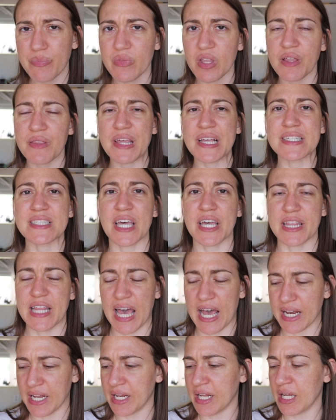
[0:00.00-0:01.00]
things like
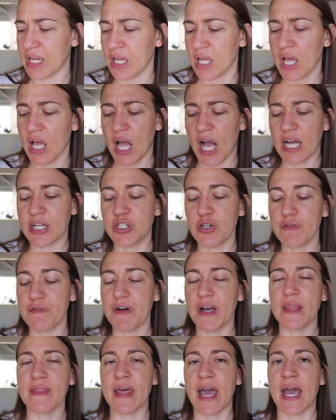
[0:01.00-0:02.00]
that in it. I do
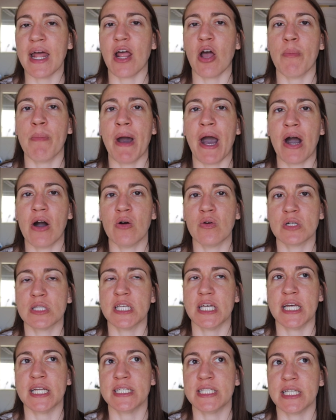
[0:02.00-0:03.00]
find that about
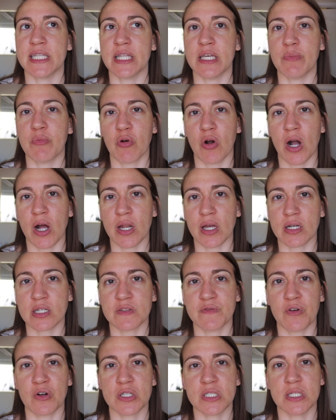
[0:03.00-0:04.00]
the Indie Lee
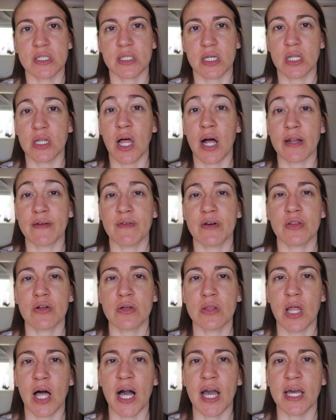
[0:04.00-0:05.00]
products versus a lot of
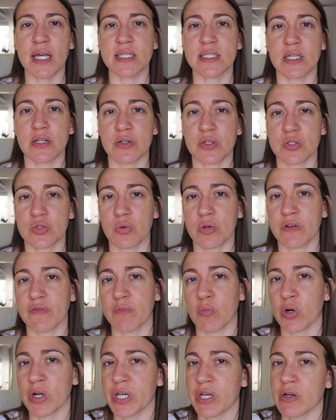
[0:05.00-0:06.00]
other lines that are sort
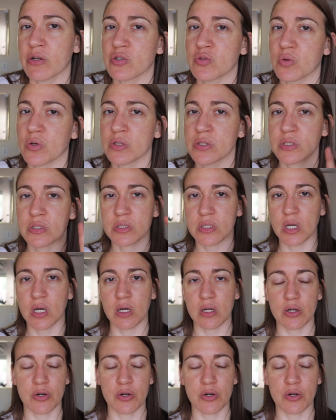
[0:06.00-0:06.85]
of more geared towards